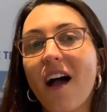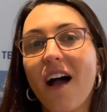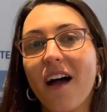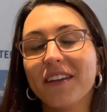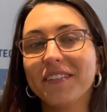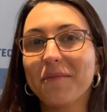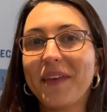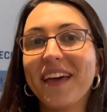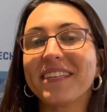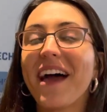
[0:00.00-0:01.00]
Awesome.
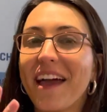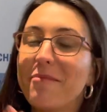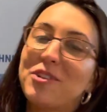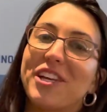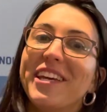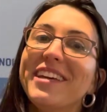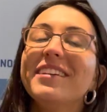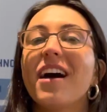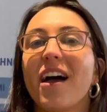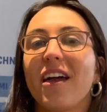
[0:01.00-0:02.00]
Yes, hi, I'm
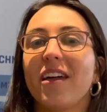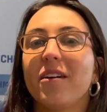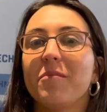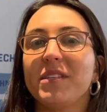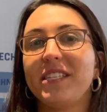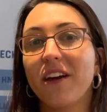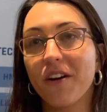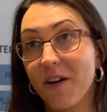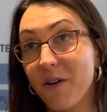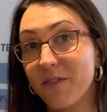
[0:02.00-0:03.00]
Jillian. I am the
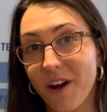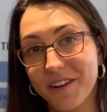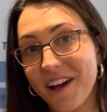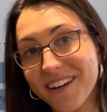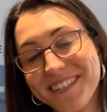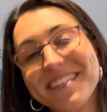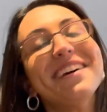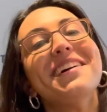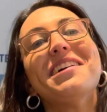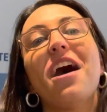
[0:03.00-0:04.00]
CRO of
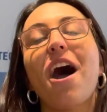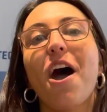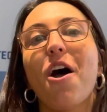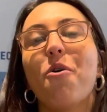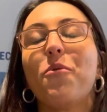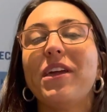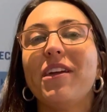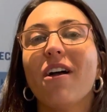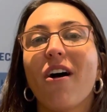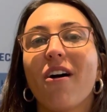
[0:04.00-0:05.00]
GuardKnox.
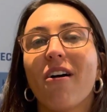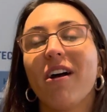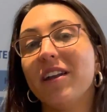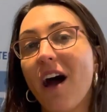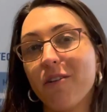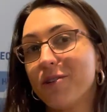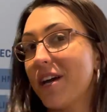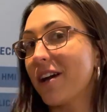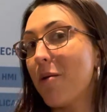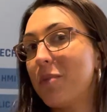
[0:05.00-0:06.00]
We are an auto
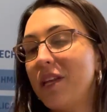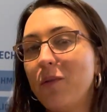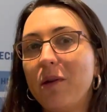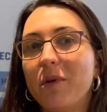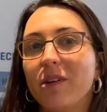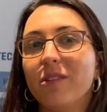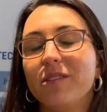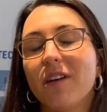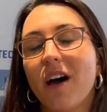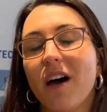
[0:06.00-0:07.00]
tech company. We build
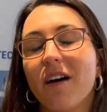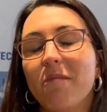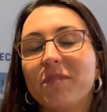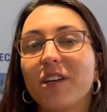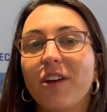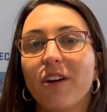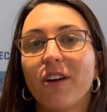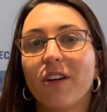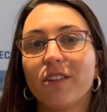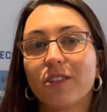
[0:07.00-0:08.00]

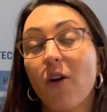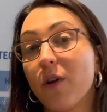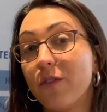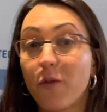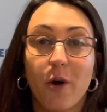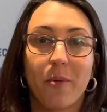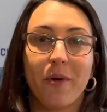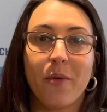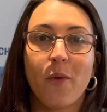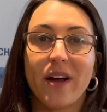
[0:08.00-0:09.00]
secure software and
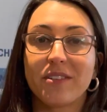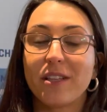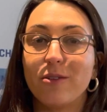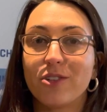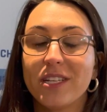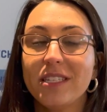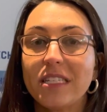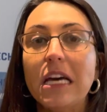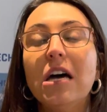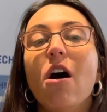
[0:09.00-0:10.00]
firmware solutions
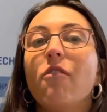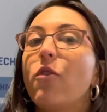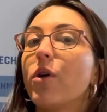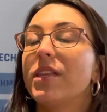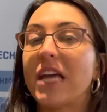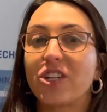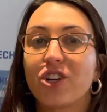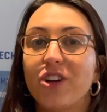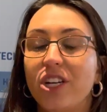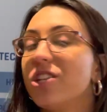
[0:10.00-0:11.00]
for the next
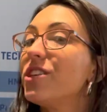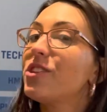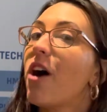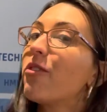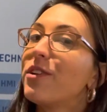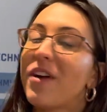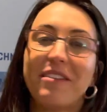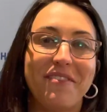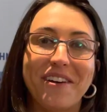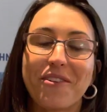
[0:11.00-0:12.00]
generation of the
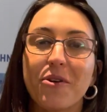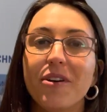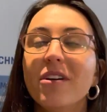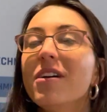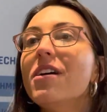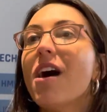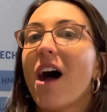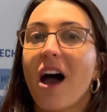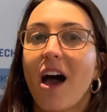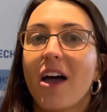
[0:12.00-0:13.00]
software-defined vehicle.
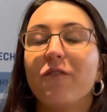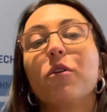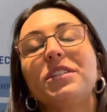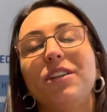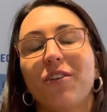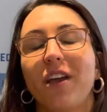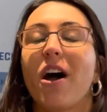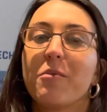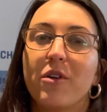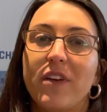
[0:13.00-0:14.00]
And focusing on the
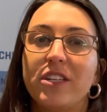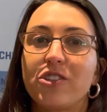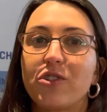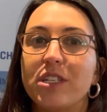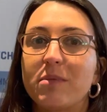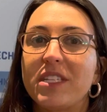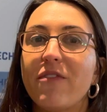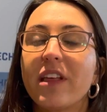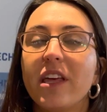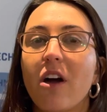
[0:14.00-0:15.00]
automotive industry,
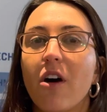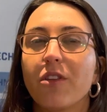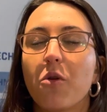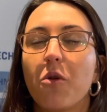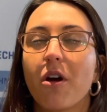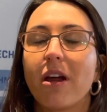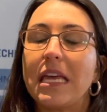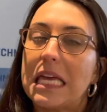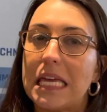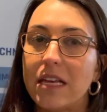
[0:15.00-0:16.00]
specifically on the core
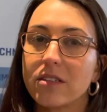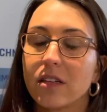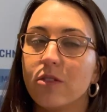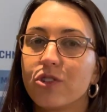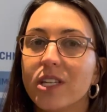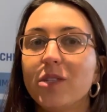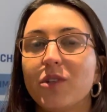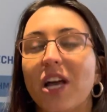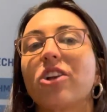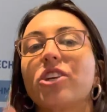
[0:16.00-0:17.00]
EE solutions,
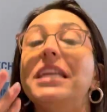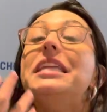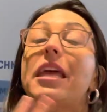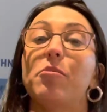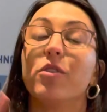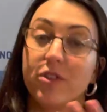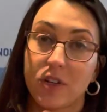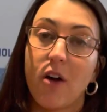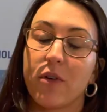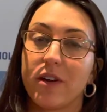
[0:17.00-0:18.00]
which actually enabled the
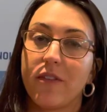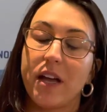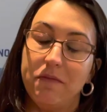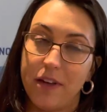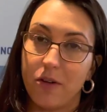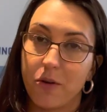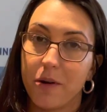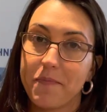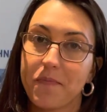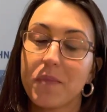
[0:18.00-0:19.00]
software-defined vehicle.